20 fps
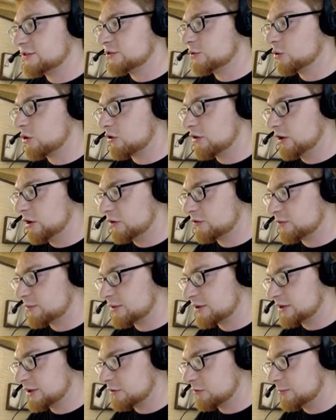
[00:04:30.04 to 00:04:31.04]
URL from
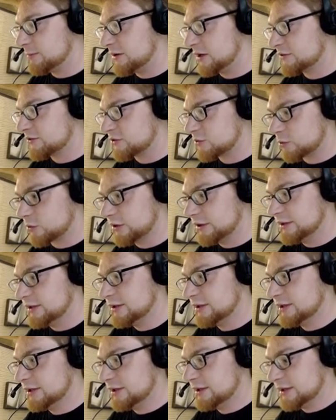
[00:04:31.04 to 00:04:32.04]
the Git repository,
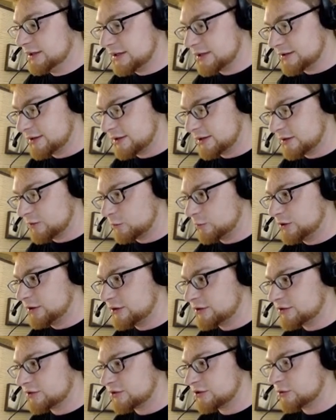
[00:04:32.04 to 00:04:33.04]
and then we
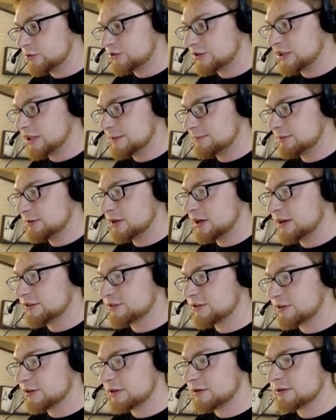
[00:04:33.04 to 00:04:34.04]
can just use git
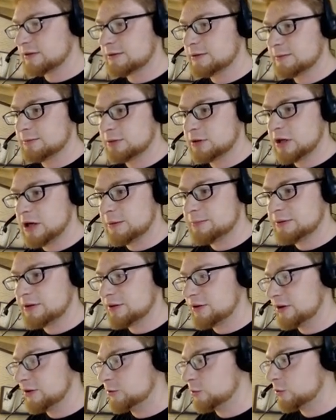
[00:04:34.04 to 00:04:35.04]
plus and then plop in
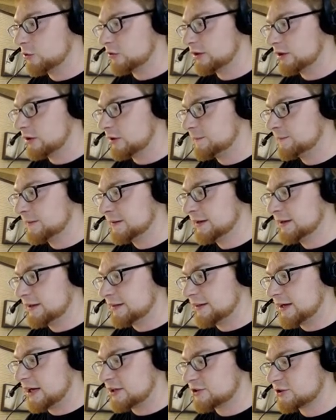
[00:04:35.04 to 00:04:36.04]
that URL.
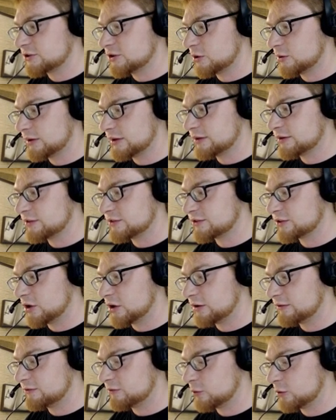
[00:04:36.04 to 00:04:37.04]
That should go ahead and
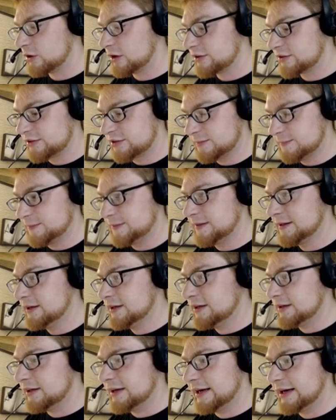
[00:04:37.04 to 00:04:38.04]
install it for us.
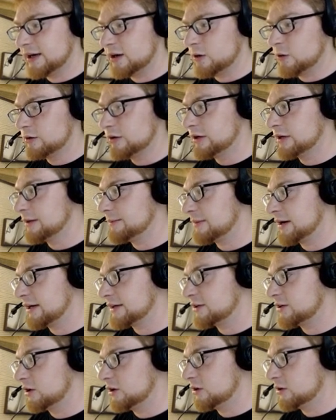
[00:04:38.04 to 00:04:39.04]
Now, in my
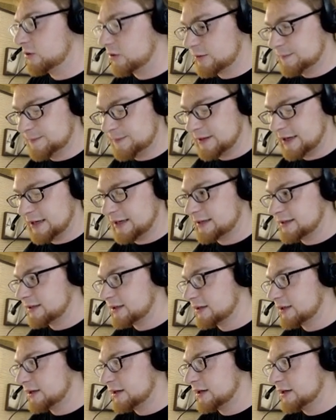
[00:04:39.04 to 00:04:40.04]
code, I
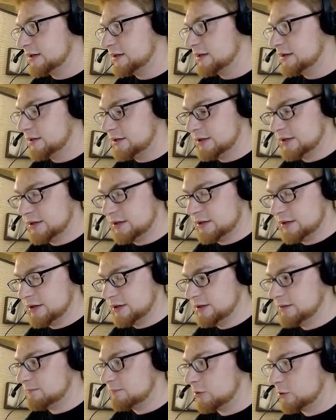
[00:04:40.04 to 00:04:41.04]
can
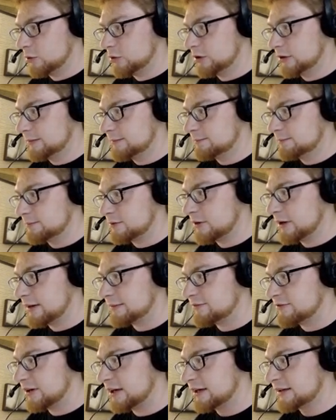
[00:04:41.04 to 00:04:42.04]
import
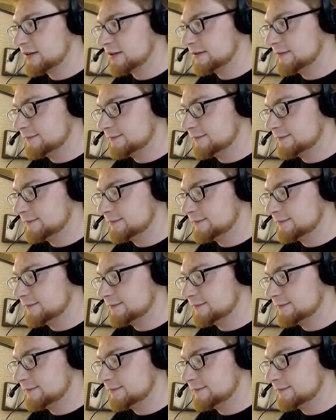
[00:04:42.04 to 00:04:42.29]
primefac.